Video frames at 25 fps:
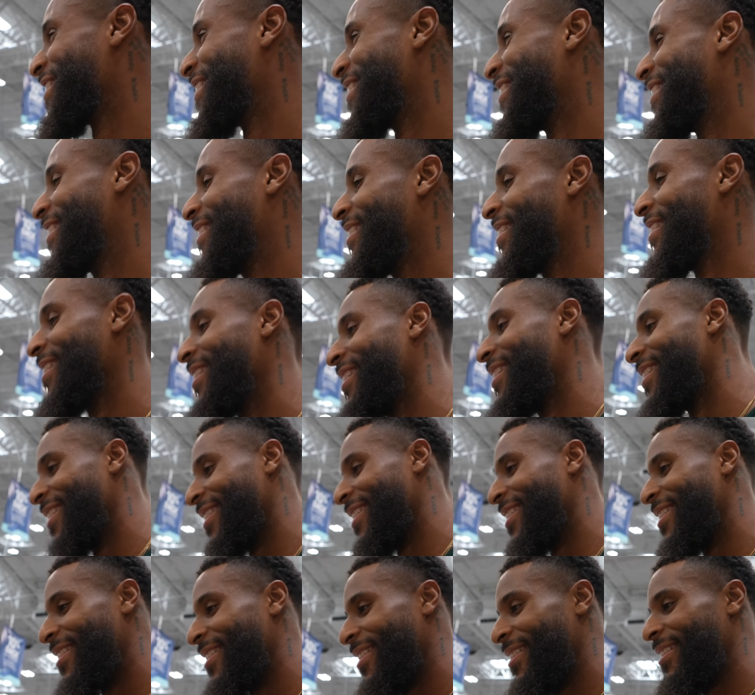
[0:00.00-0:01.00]
Well, or you
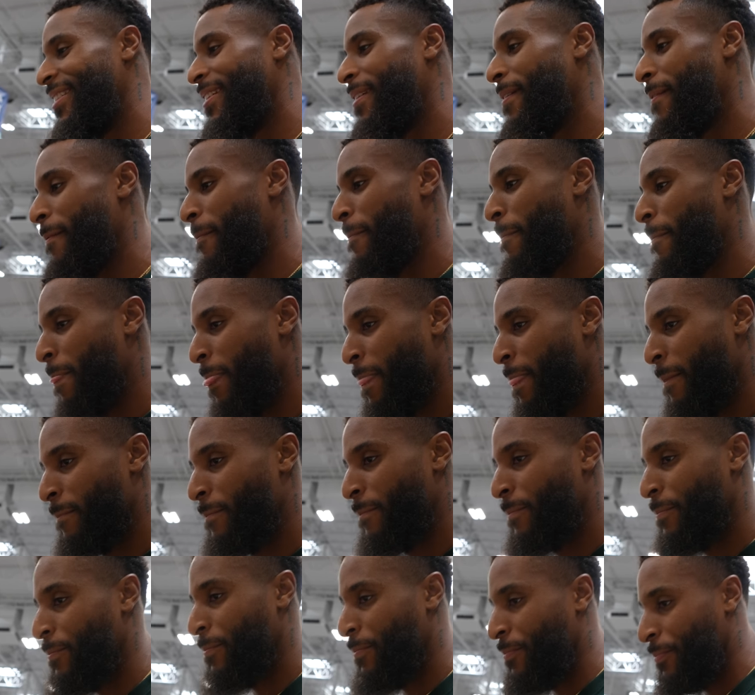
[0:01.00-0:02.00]
get the M1. The M1 is still
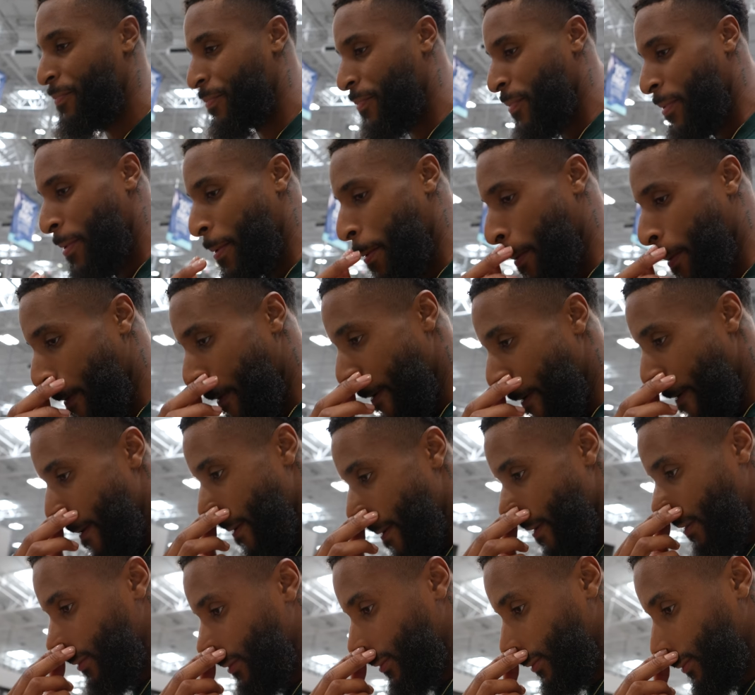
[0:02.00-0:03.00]
fast, but yeah.
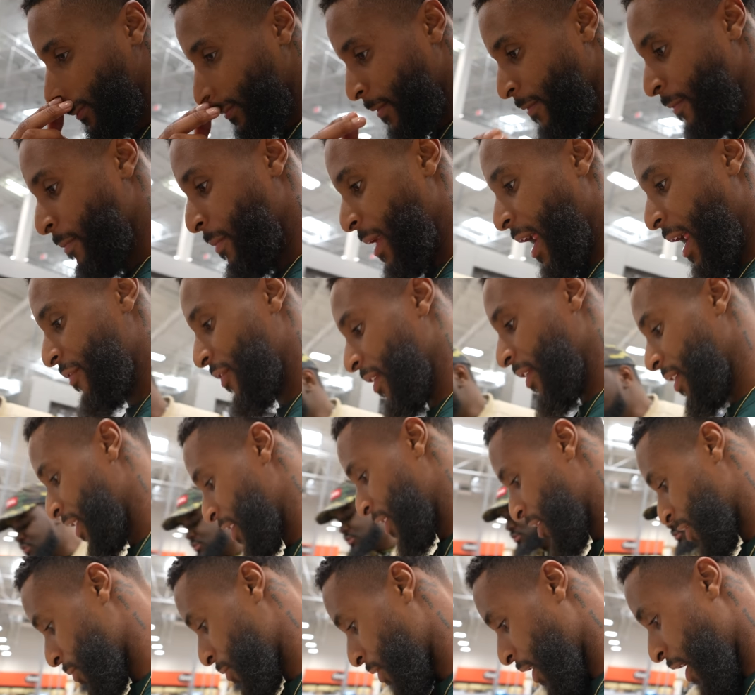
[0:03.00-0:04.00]
get the M1 with. But I think
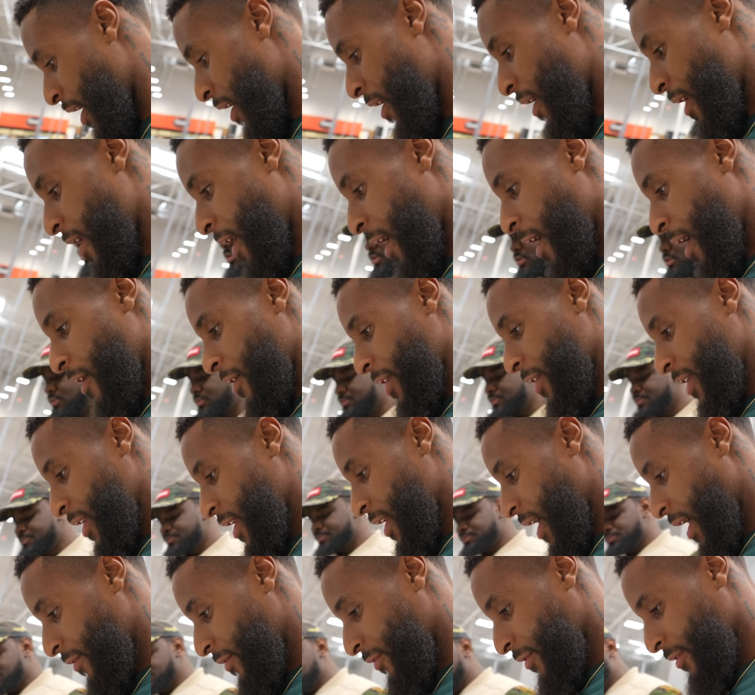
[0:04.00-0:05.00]
this is what I, I already
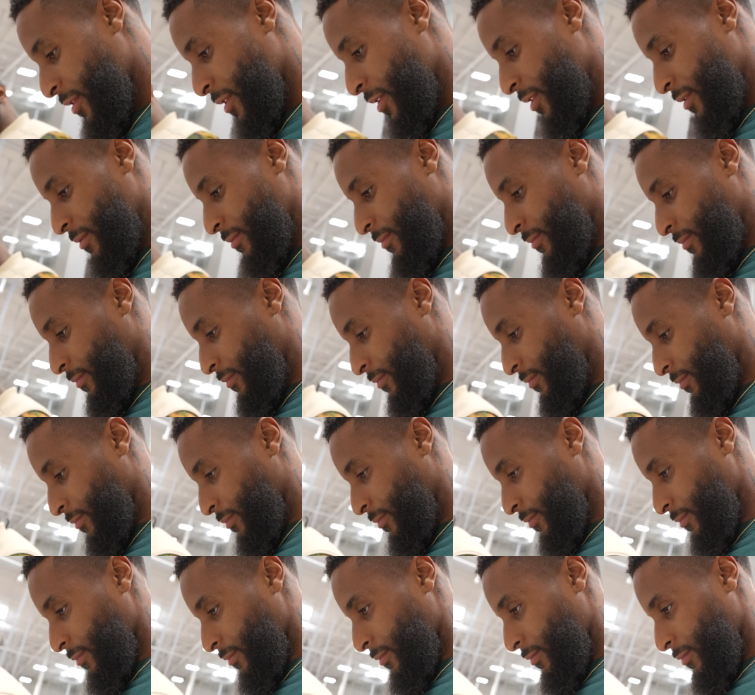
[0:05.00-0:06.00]
got for.
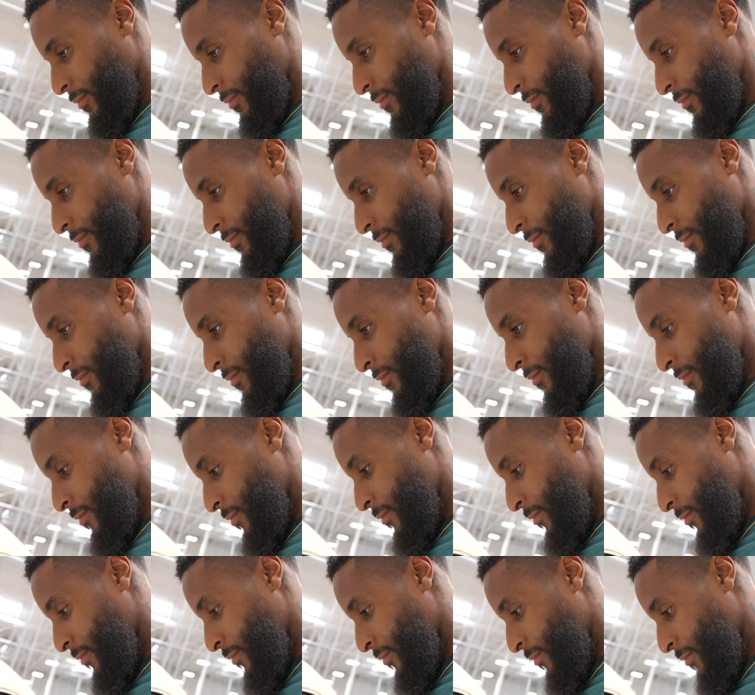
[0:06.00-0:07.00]
This one's only eight
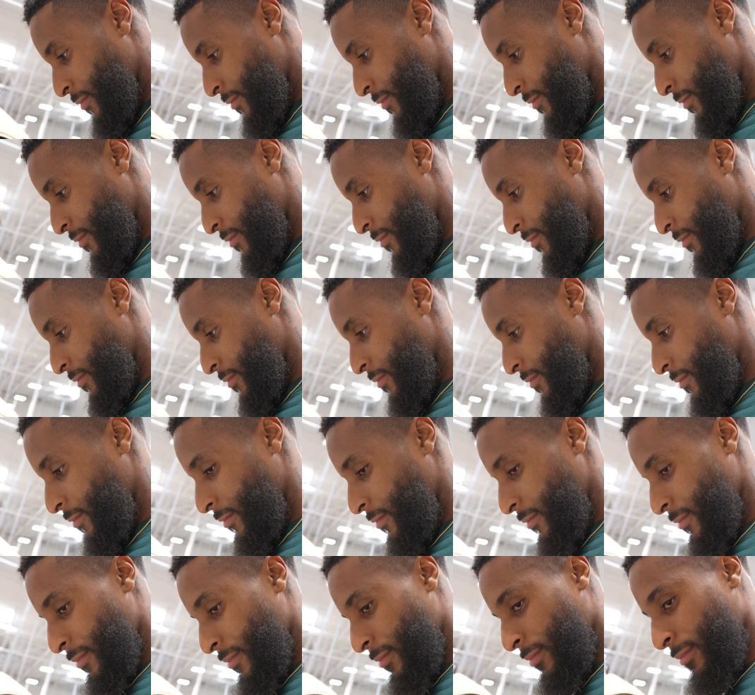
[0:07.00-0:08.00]
gigabytes of RAM, so that's not really
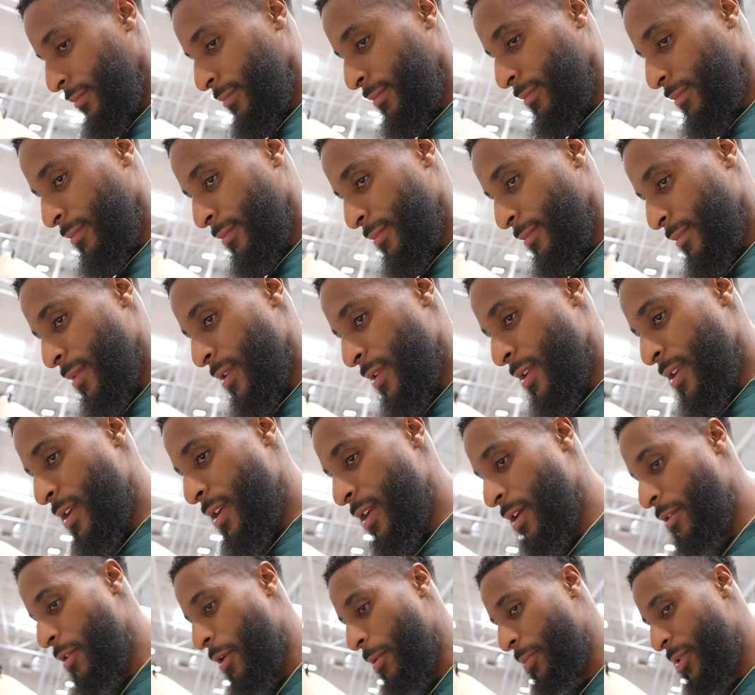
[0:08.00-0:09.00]
the best. Yeah,
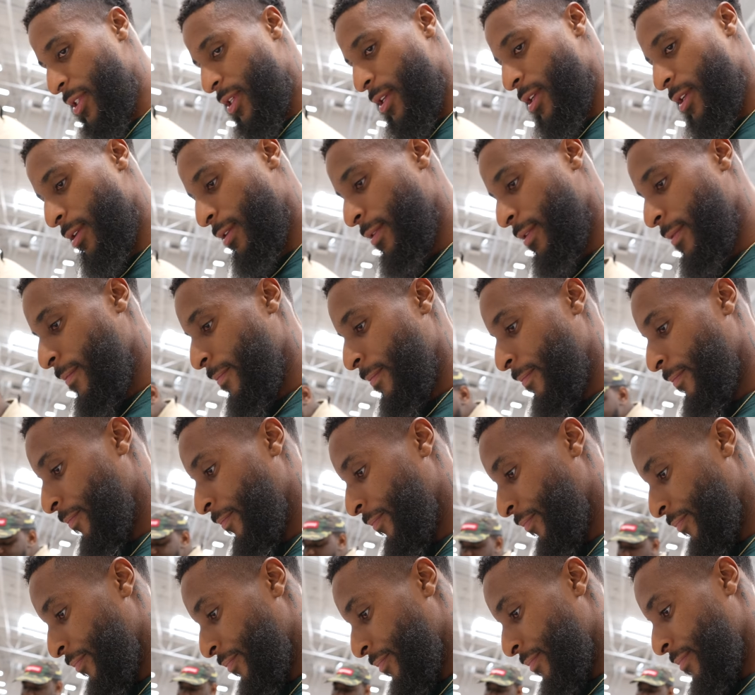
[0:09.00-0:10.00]
you want to get at
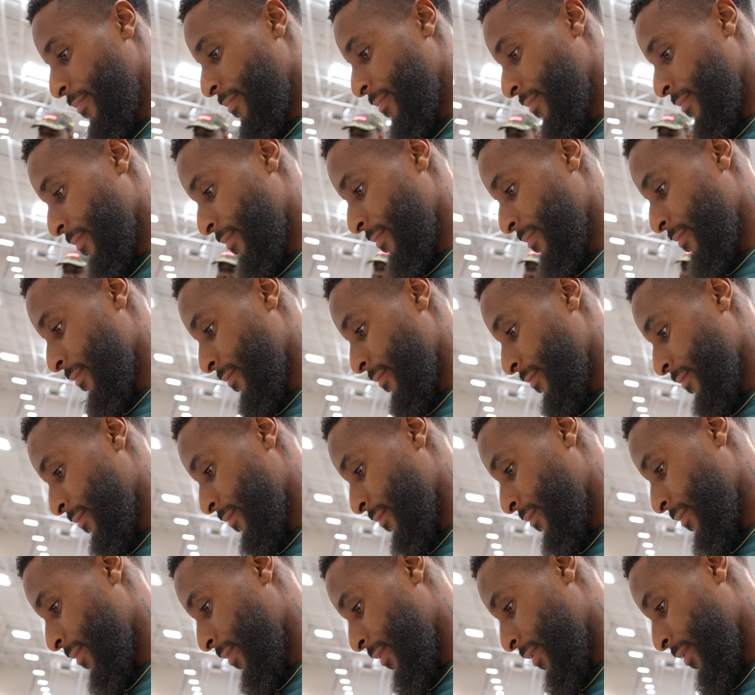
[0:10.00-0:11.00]
least. I mean,
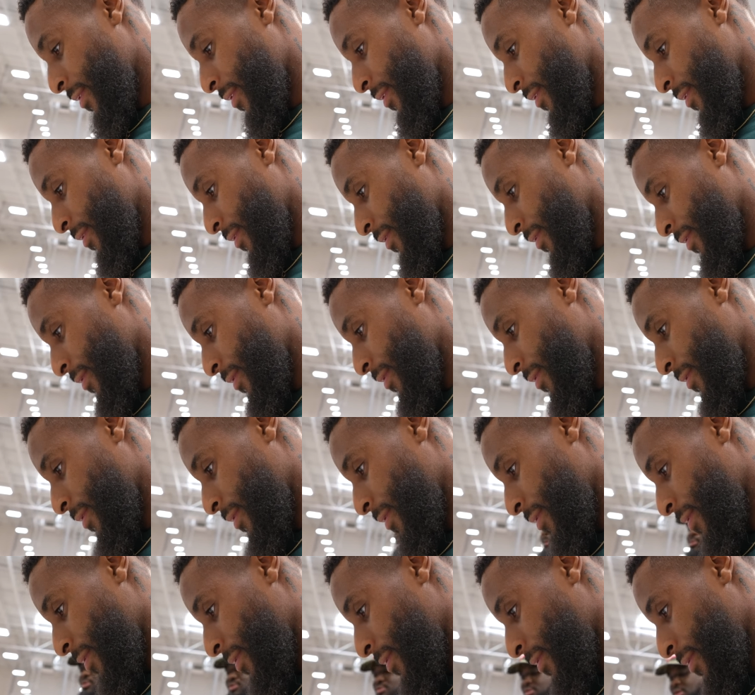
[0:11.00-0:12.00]

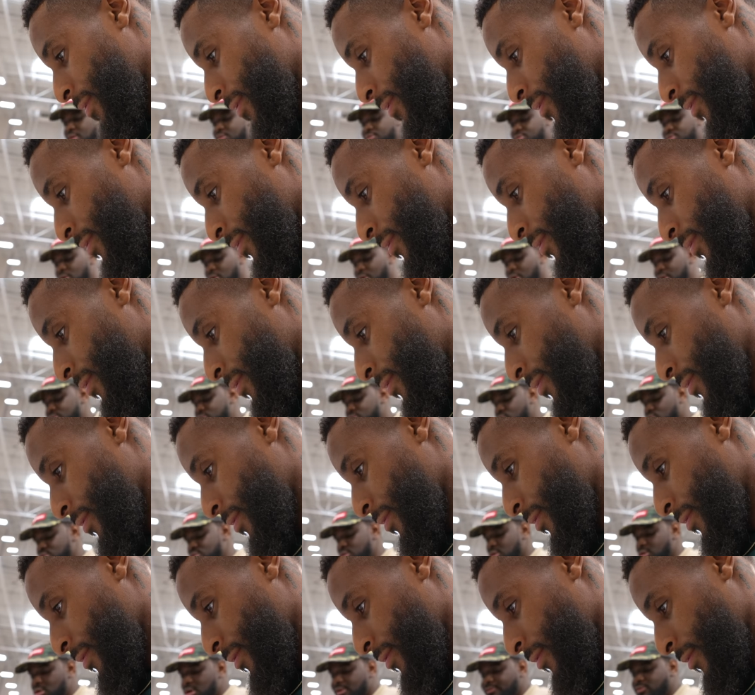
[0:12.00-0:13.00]
I would say 32,
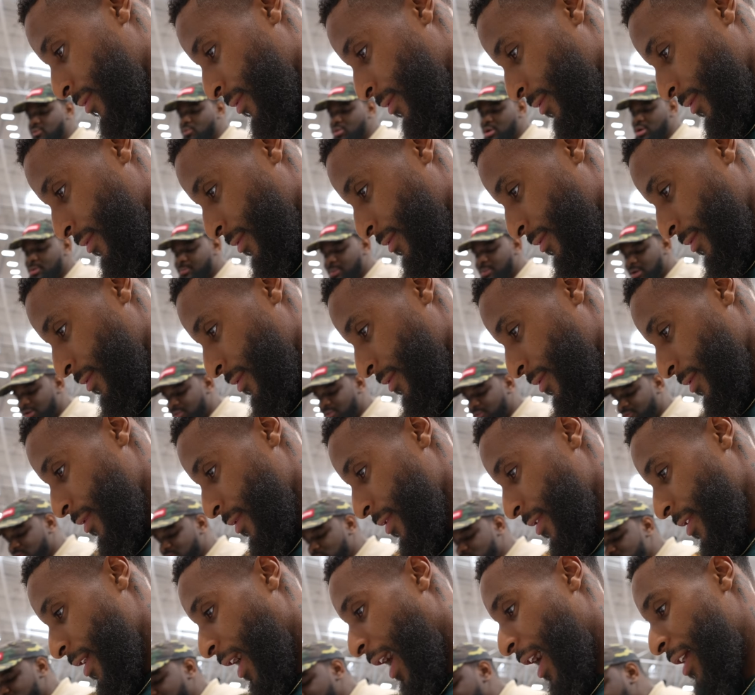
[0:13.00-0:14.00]
so you don't have to worry about it in the
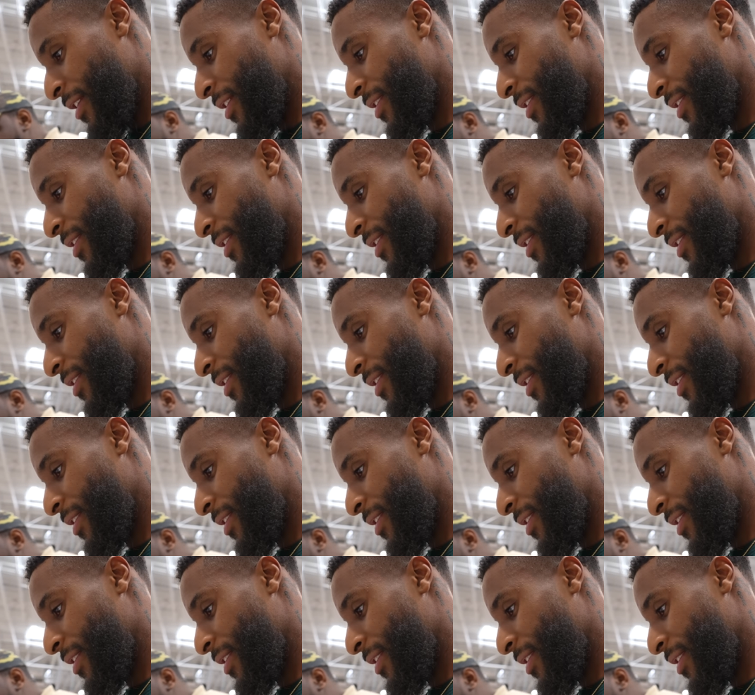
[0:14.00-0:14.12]
future.